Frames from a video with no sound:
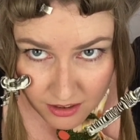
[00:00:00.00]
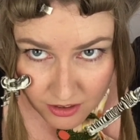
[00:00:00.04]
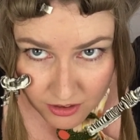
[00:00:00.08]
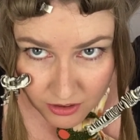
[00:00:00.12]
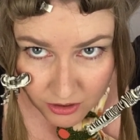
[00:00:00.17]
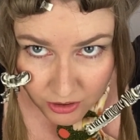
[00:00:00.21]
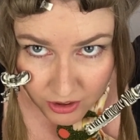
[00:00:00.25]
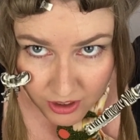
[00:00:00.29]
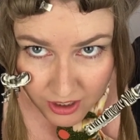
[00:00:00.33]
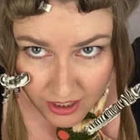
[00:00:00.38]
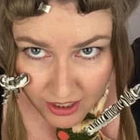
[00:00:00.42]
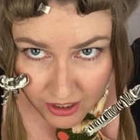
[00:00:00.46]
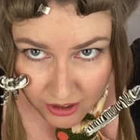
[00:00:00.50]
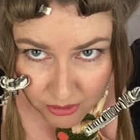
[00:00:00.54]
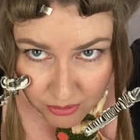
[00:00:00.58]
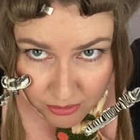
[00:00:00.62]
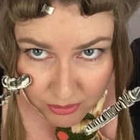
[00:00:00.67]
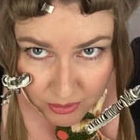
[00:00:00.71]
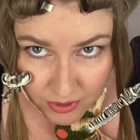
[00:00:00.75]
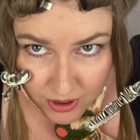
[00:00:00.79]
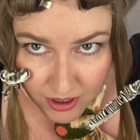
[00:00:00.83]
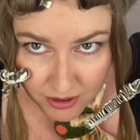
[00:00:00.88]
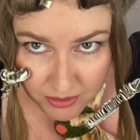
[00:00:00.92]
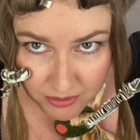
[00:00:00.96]
sort of like
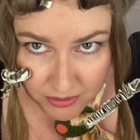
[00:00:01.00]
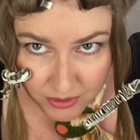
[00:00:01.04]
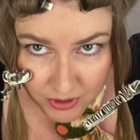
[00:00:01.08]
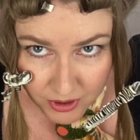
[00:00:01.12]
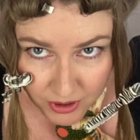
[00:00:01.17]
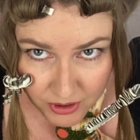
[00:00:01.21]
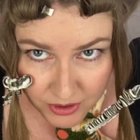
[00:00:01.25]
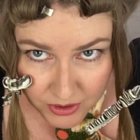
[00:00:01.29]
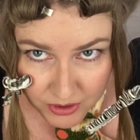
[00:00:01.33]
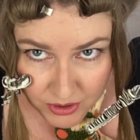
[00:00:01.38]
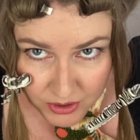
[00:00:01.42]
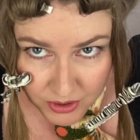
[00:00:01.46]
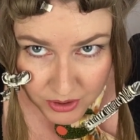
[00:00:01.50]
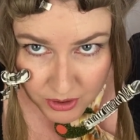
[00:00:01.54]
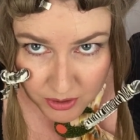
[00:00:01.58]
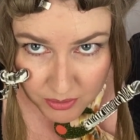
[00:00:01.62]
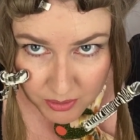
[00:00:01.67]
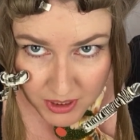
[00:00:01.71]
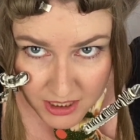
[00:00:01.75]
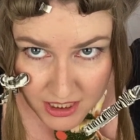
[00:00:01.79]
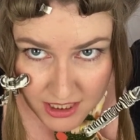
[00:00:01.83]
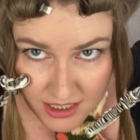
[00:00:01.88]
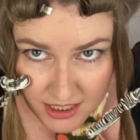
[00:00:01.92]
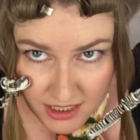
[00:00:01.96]
rough those two
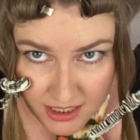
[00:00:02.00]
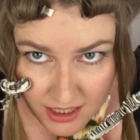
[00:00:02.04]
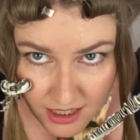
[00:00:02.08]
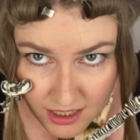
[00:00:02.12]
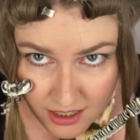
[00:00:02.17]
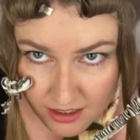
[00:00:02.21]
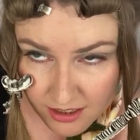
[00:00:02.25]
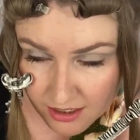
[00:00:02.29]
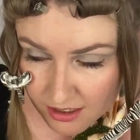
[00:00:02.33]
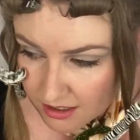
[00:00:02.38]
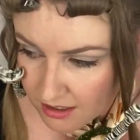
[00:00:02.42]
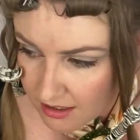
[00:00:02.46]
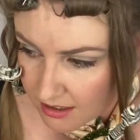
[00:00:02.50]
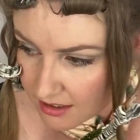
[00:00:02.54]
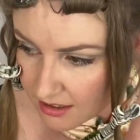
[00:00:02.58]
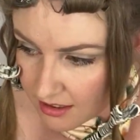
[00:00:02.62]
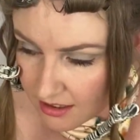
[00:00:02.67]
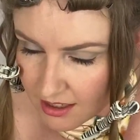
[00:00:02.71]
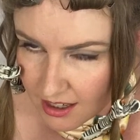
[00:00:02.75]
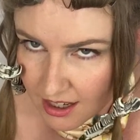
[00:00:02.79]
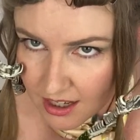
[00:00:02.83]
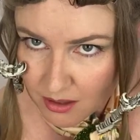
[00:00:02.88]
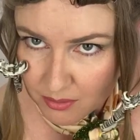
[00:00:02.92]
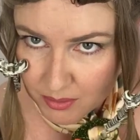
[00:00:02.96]
bits together,
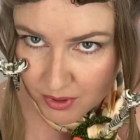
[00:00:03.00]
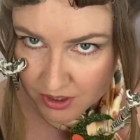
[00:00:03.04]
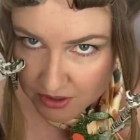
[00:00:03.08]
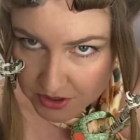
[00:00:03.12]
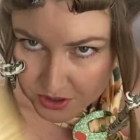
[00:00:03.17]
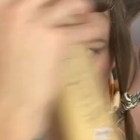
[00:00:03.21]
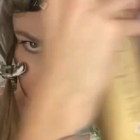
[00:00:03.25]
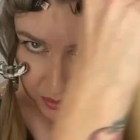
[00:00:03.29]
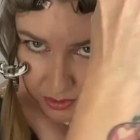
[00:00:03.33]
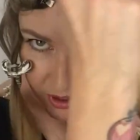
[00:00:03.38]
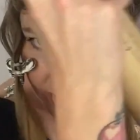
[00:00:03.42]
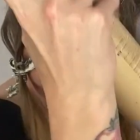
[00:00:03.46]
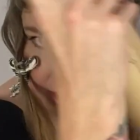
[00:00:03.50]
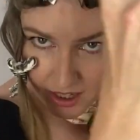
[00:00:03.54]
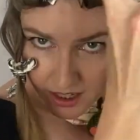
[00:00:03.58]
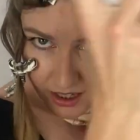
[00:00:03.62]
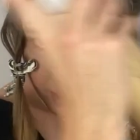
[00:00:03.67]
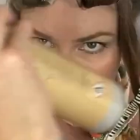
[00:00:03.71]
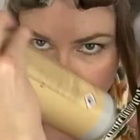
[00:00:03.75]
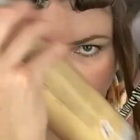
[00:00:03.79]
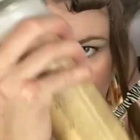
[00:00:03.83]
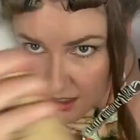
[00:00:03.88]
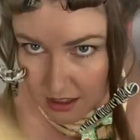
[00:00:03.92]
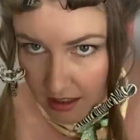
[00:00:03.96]
and a bit of
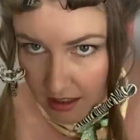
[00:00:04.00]
spray.